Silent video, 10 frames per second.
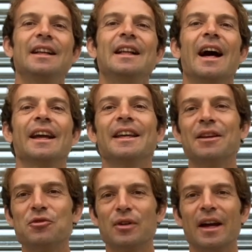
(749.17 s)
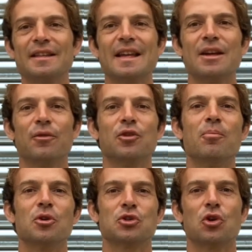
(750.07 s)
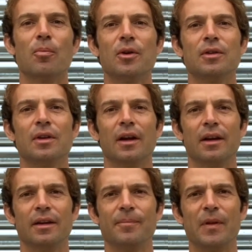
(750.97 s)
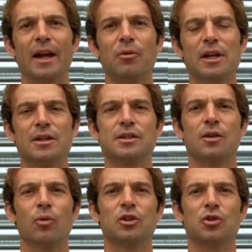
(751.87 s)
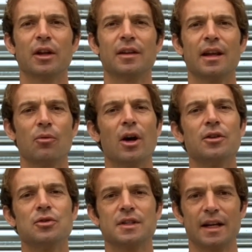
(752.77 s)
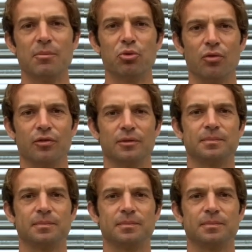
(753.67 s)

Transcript: I can give you an idea of the most common areas where track day riders can improve.